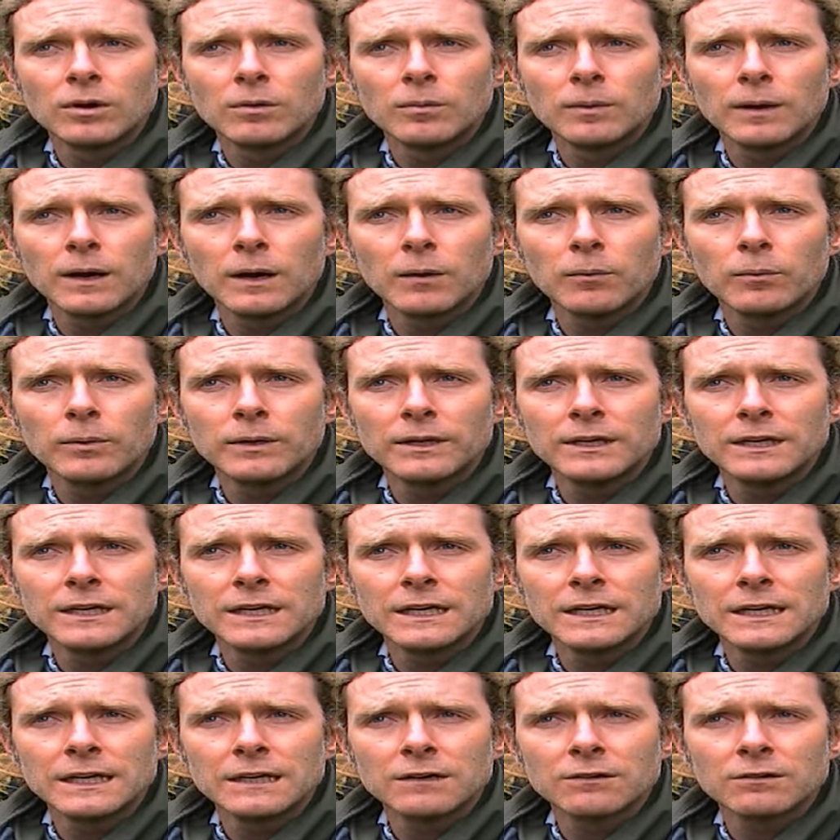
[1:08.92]
about being
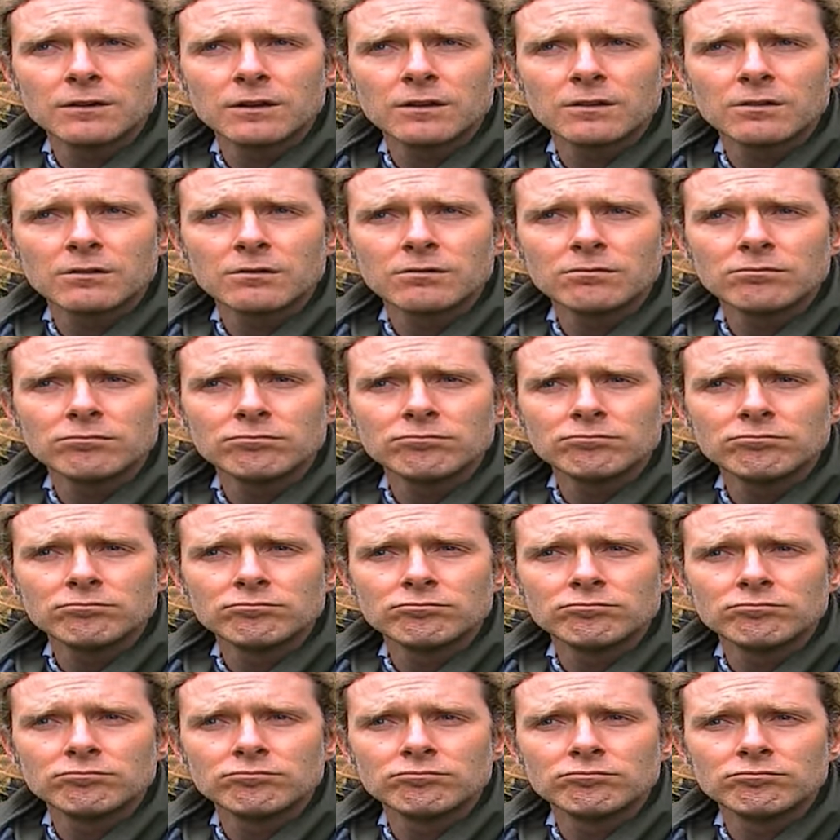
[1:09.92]
here, and I thought,
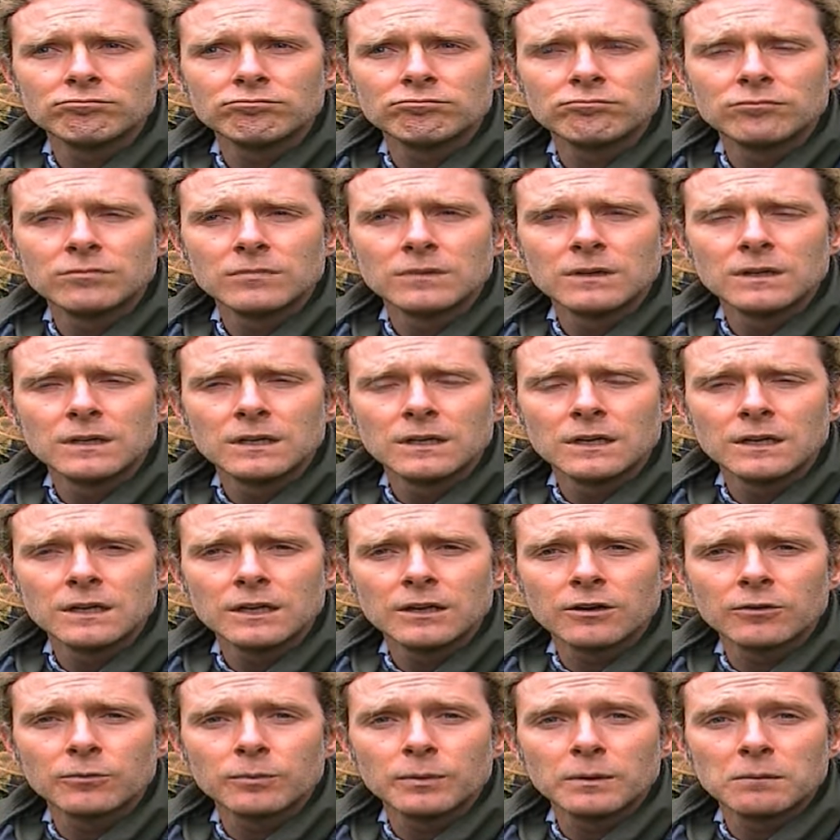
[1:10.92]

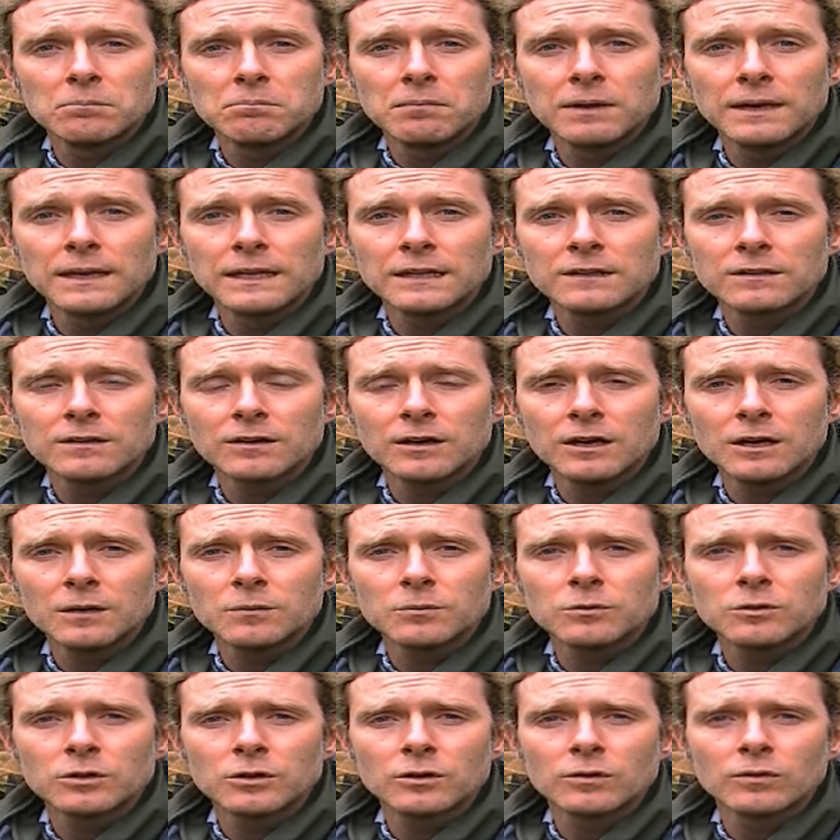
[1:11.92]
there have been many
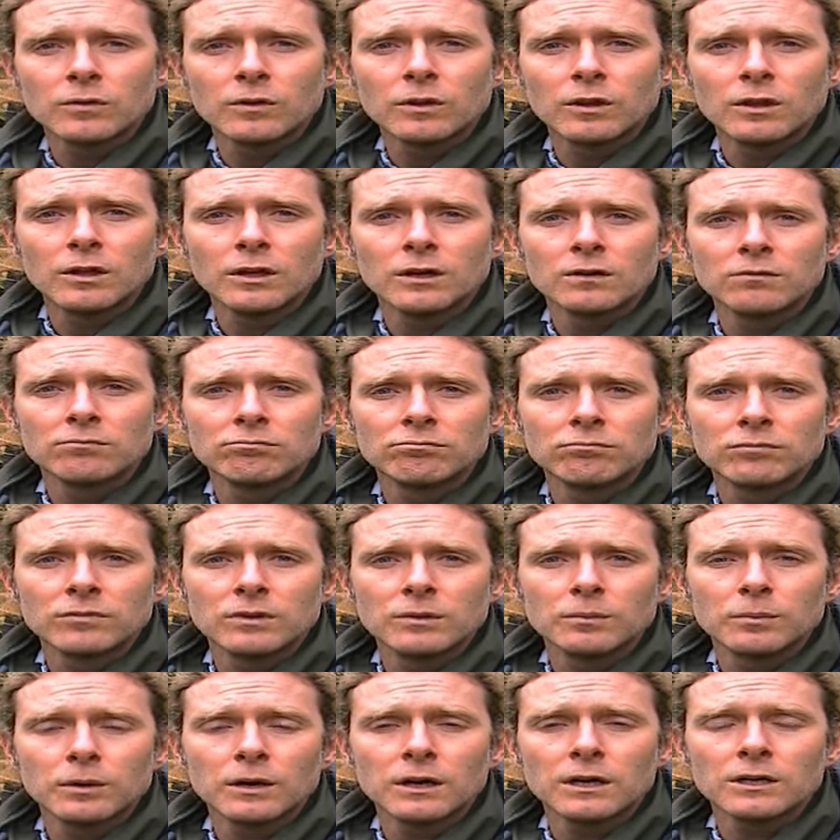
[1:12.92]
times over
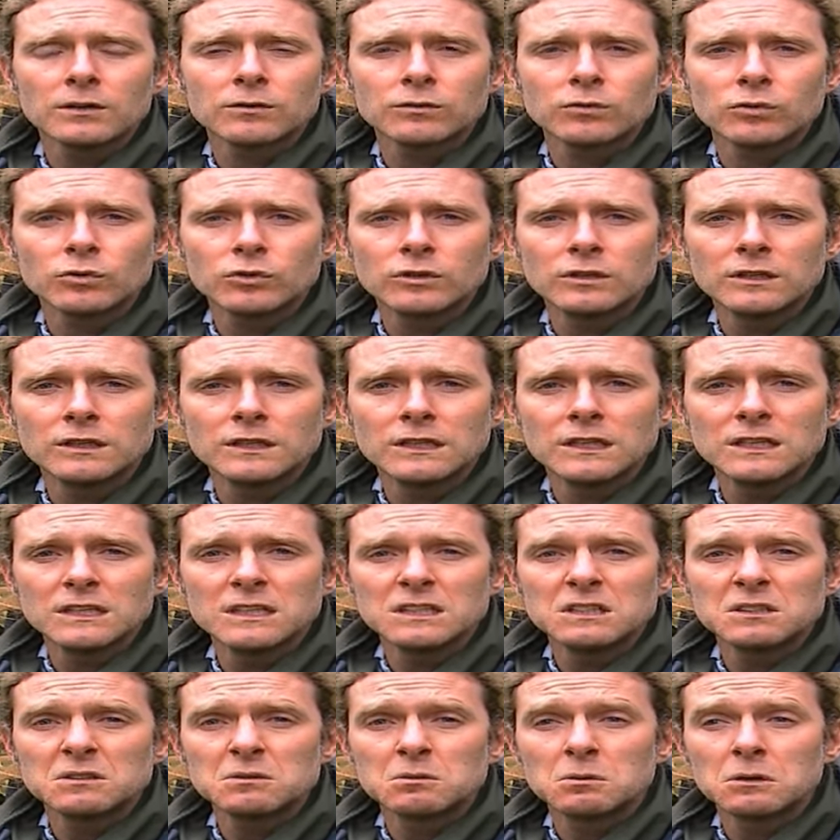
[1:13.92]
the past 40
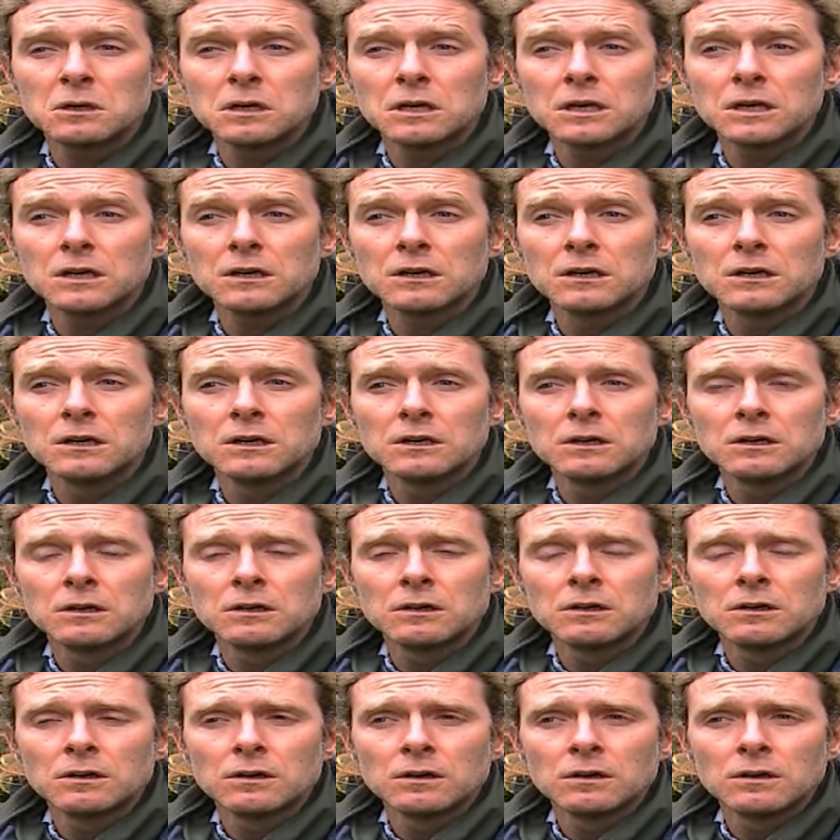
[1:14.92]
years where,
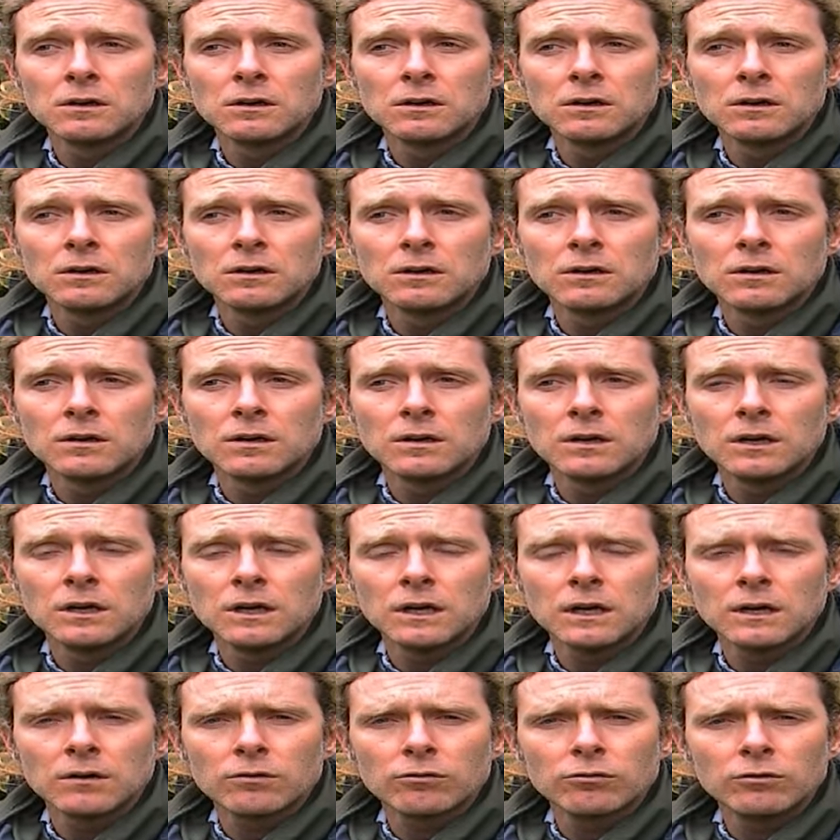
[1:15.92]
yeah,
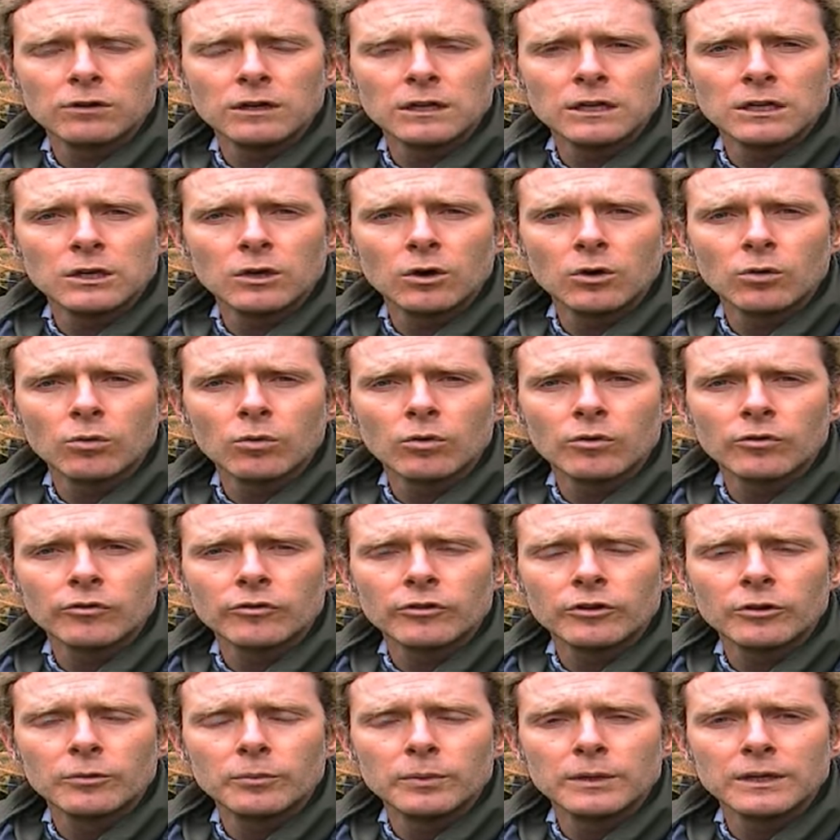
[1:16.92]
I've really not
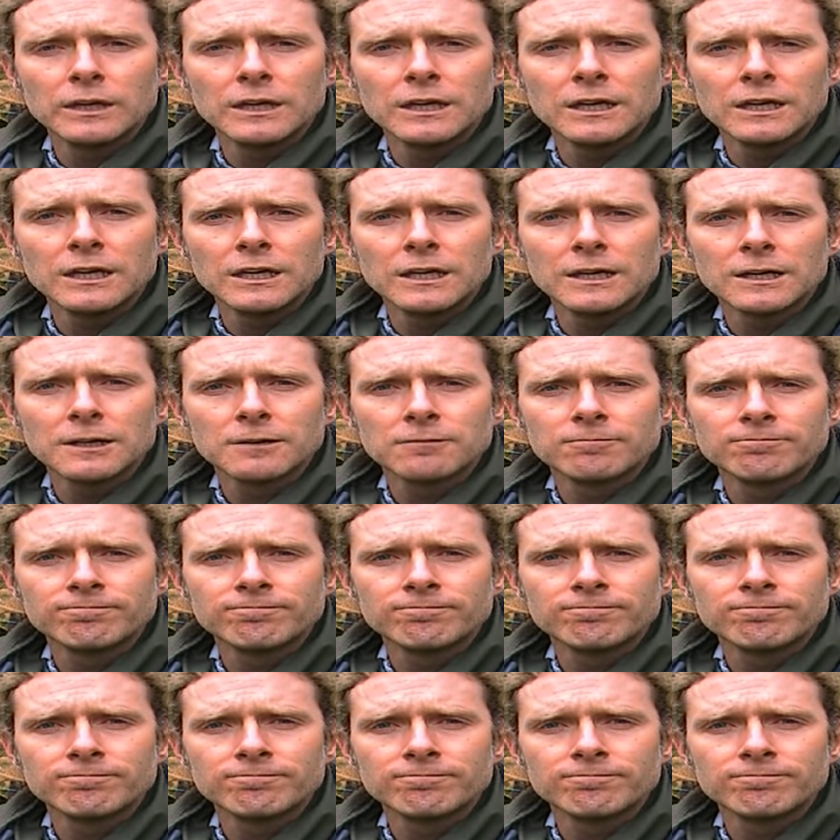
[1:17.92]
wanted to be here.